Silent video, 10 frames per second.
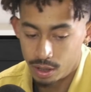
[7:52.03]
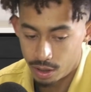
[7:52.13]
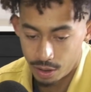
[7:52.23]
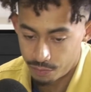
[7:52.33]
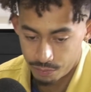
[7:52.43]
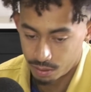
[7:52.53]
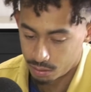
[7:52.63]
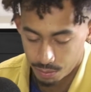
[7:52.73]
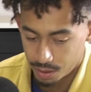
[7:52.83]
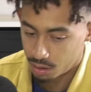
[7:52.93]

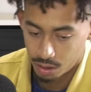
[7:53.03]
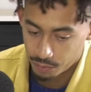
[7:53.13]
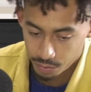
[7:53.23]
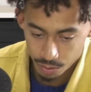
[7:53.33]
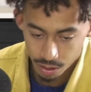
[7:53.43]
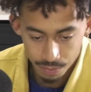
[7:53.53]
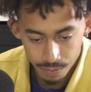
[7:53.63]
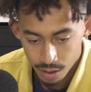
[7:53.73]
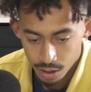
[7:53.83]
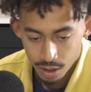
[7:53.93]
Only if you want to
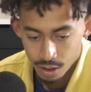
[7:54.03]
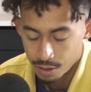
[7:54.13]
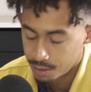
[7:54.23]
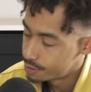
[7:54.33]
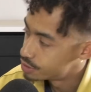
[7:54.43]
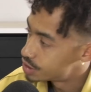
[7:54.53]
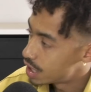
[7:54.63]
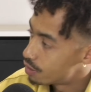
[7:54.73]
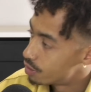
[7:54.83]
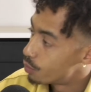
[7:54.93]

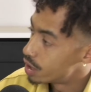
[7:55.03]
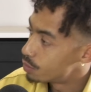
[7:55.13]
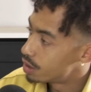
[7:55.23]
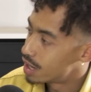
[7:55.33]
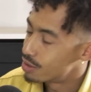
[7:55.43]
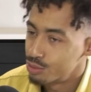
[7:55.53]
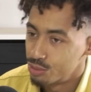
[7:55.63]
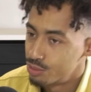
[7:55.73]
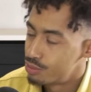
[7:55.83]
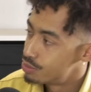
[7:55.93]
share it, where you were like, oh.